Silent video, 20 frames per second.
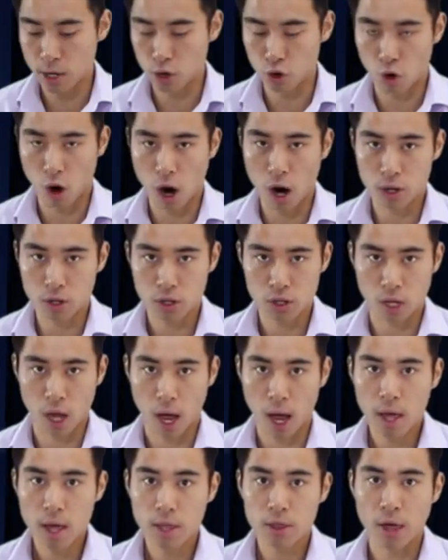in your
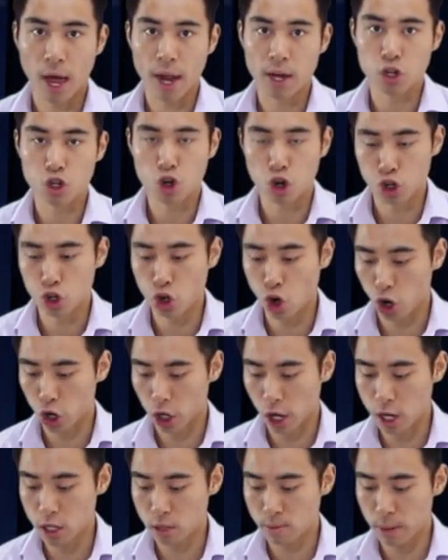answer, then you're
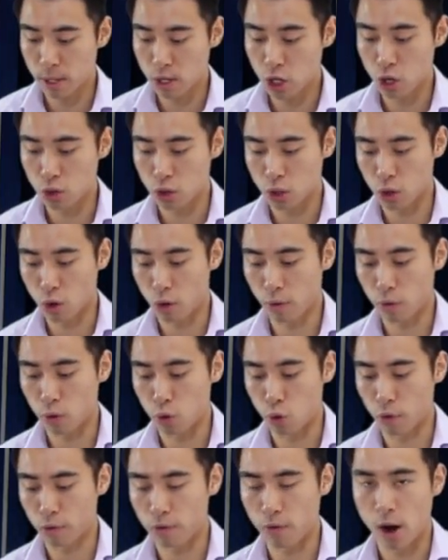not going to be using
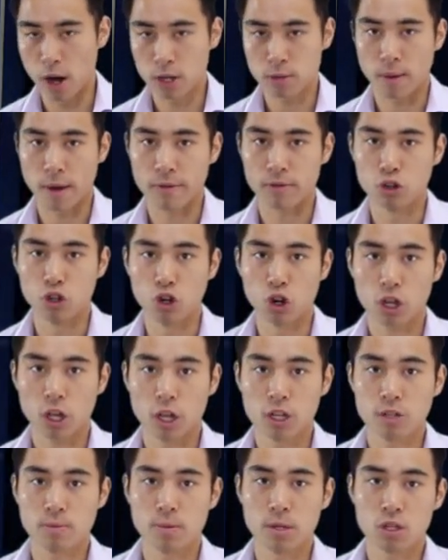your first method. You're
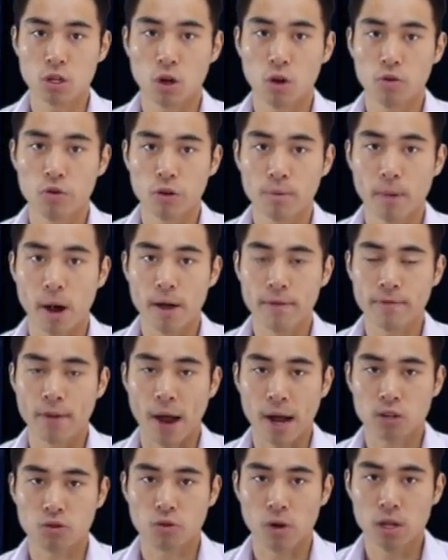not going to be solving by
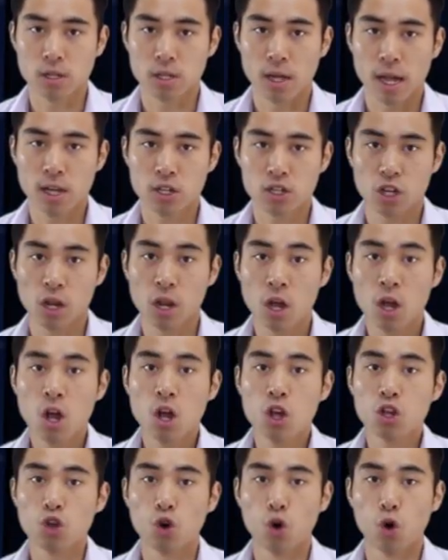factorization.
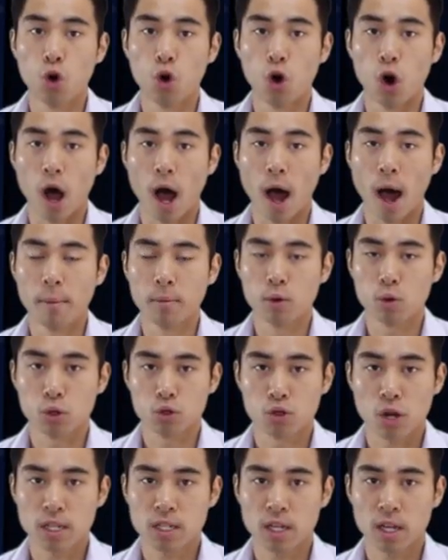Your
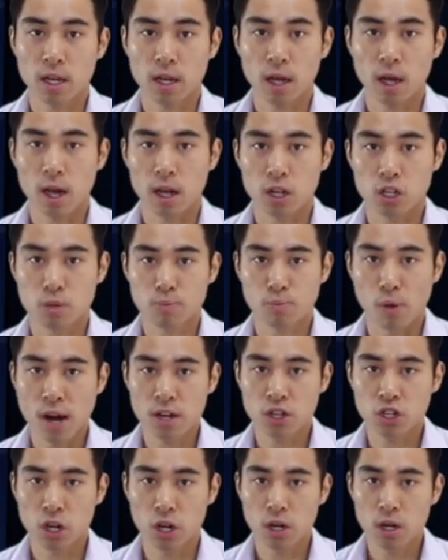quadratic
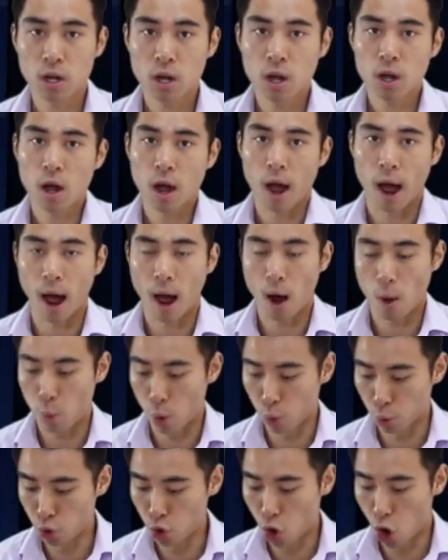expression
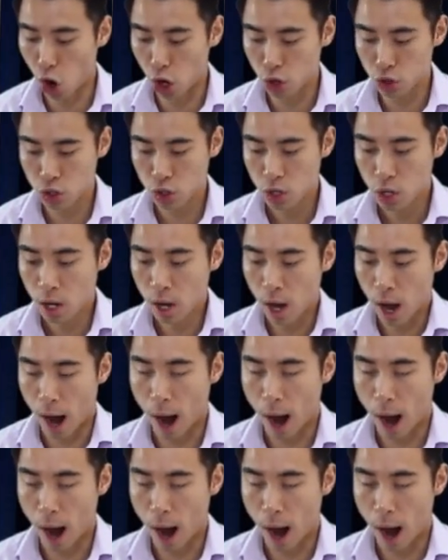will not